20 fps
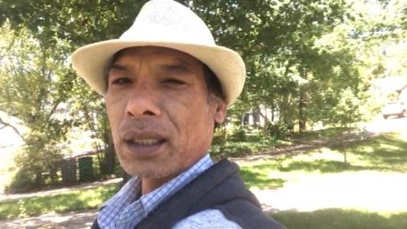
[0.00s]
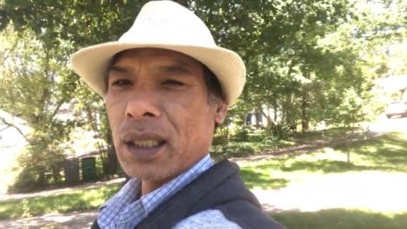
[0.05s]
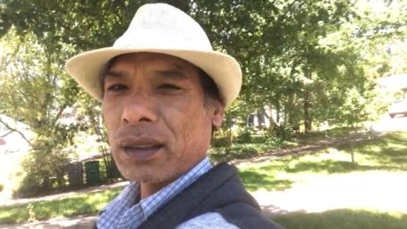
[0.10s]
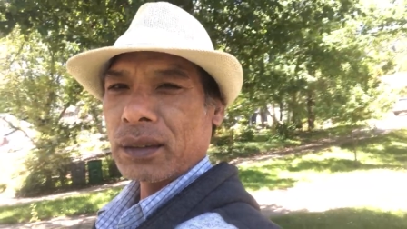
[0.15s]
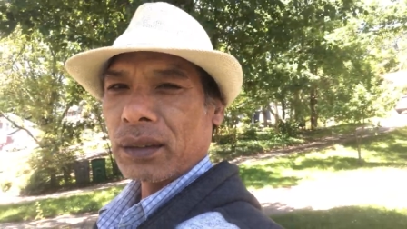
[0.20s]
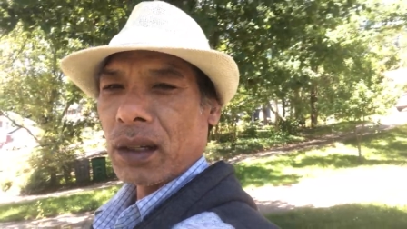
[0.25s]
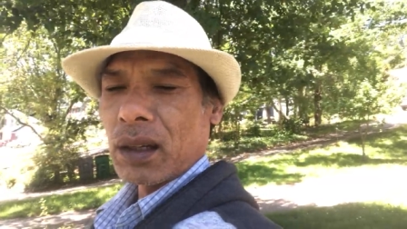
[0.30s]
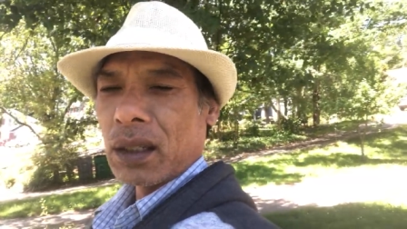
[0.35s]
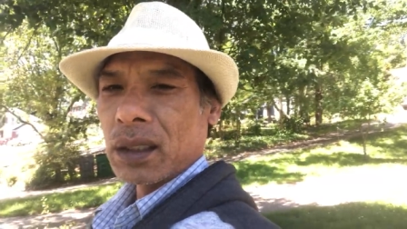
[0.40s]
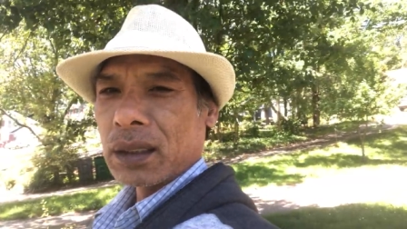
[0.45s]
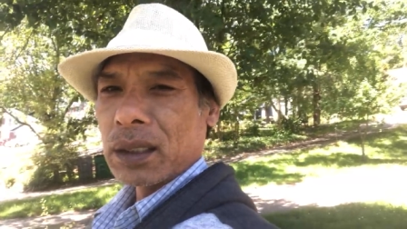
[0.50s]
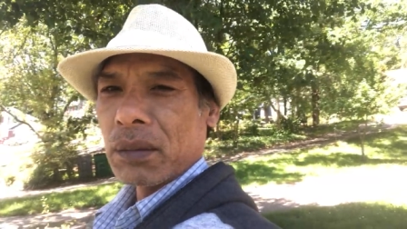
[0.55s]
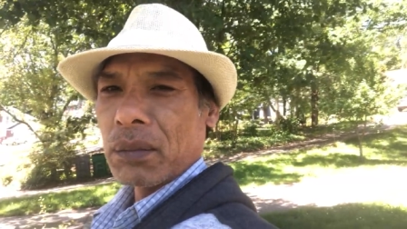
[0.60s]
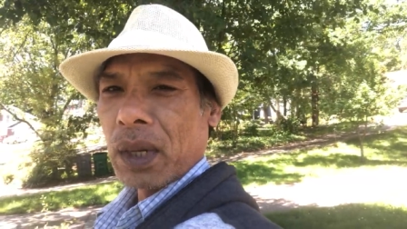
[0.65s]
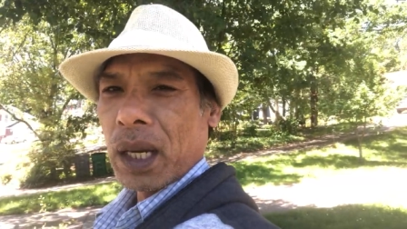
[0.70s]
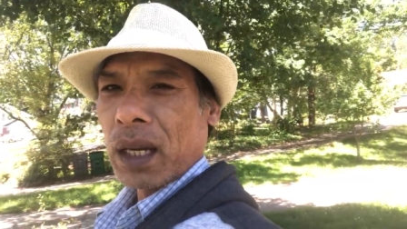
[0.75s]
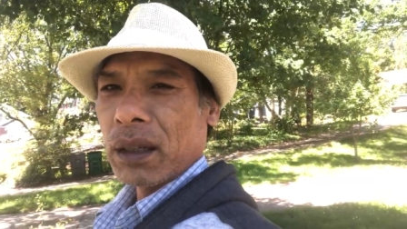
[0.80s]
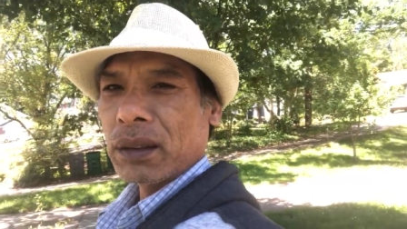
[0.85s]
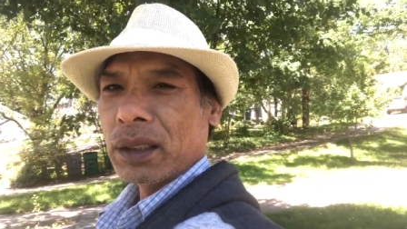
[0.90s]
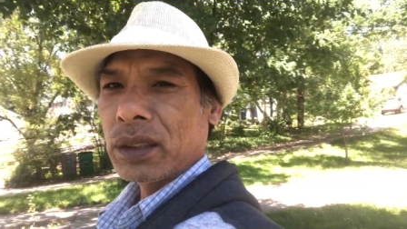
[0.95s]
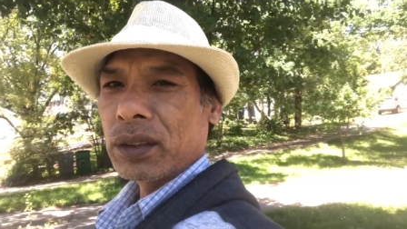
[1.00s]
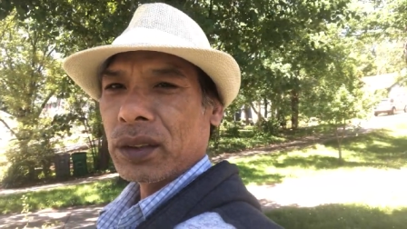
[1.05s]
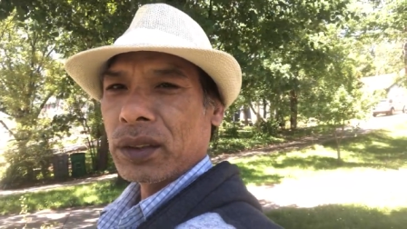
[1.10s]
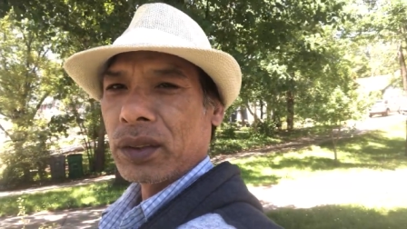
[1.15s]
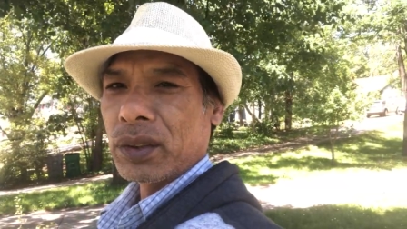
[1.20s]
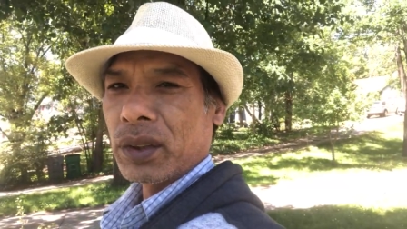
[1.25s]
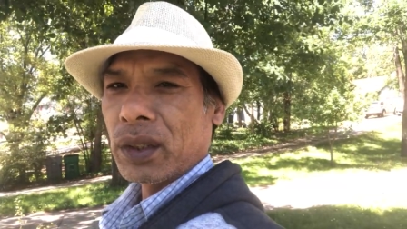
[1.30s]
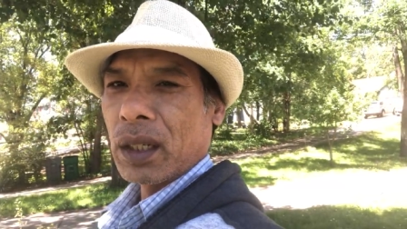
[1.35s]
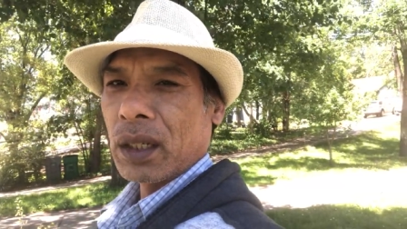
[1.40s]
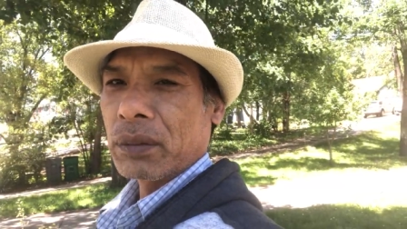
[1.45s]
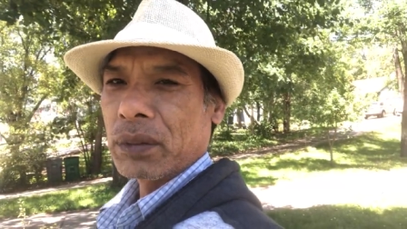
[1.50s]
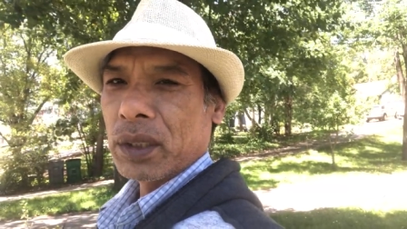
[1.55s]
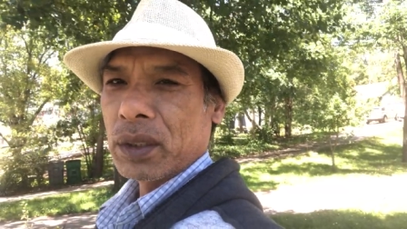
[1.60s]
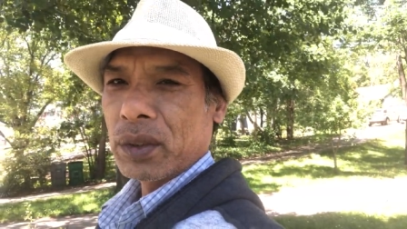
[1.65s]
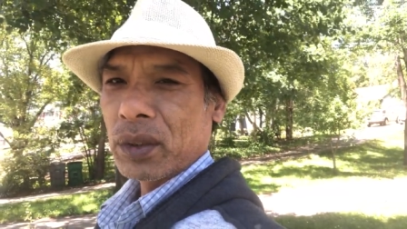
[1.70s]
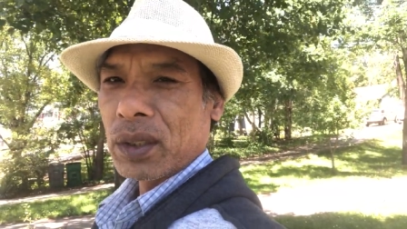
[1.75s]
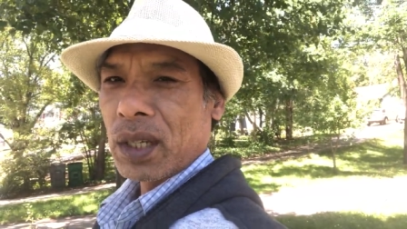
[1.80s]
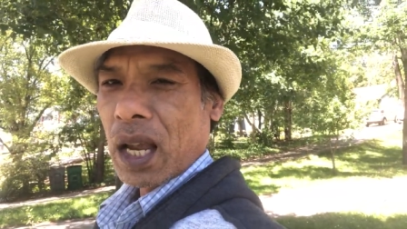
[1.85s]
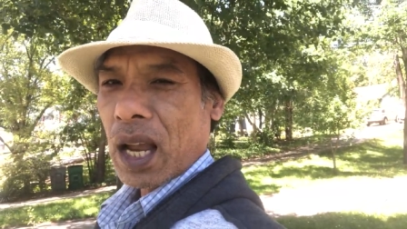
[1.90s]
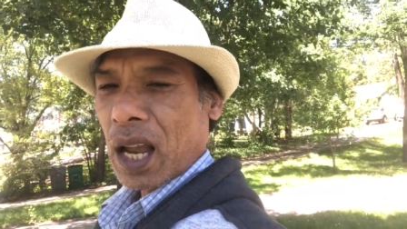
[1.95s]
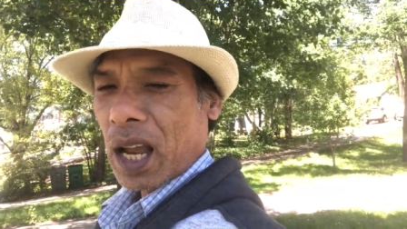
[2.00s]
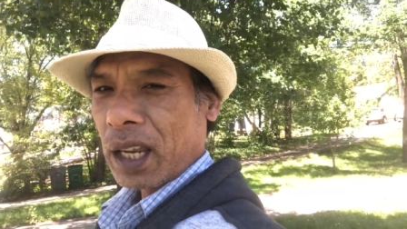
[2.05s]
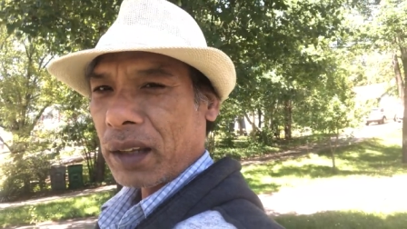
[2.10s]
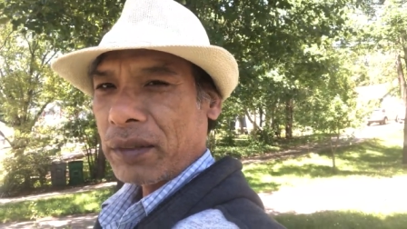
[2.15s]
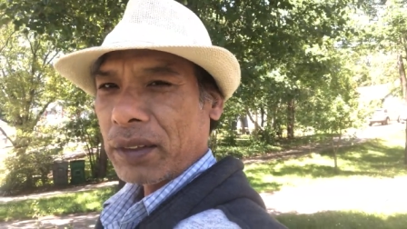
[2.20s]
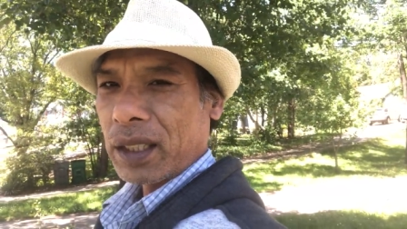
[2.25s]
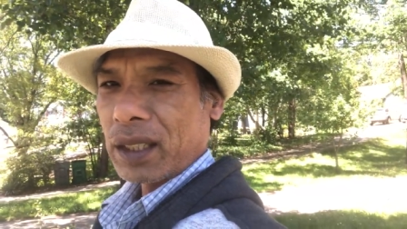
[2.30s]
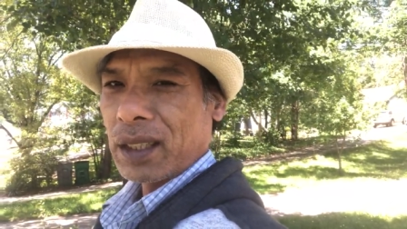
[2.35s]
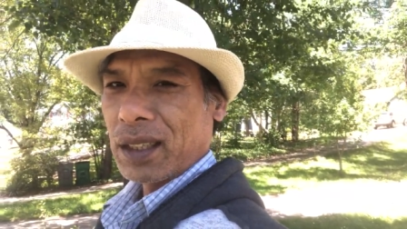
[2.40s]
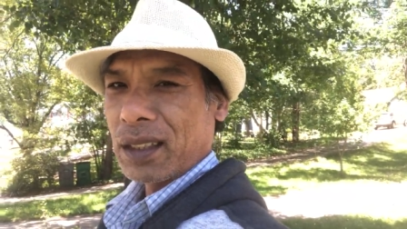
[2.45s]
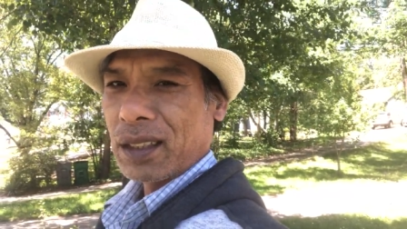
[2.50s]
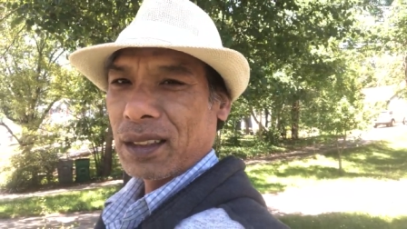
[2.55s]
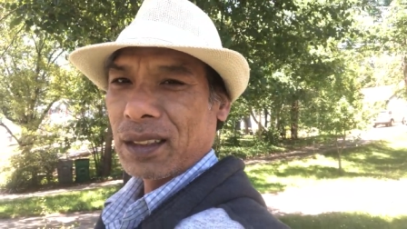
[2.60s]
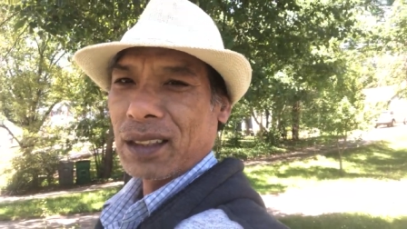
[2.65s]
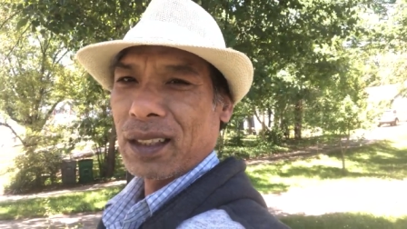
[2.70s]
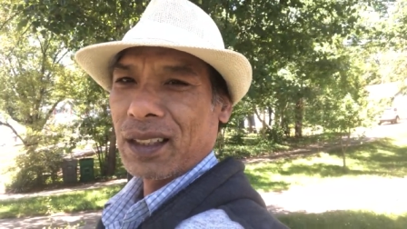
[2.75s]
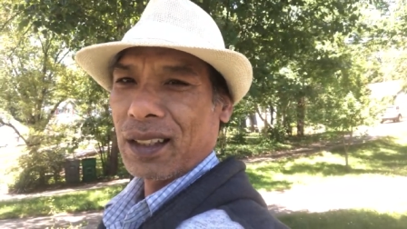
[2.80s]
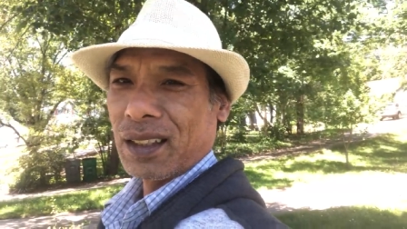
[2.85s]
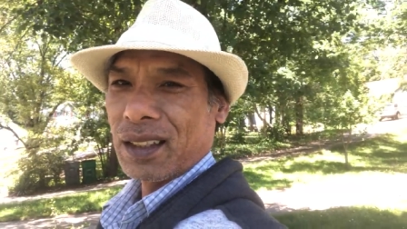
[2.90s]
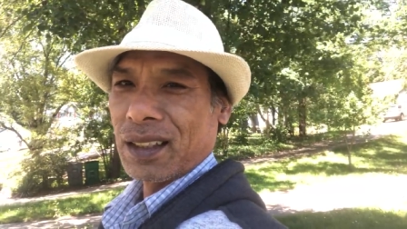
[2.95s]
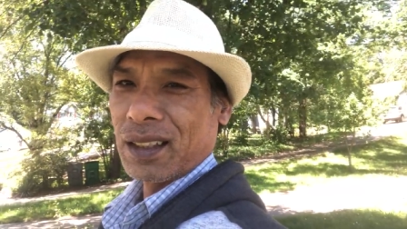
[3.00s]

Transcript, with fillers: That's all about it to share with you guys with uh,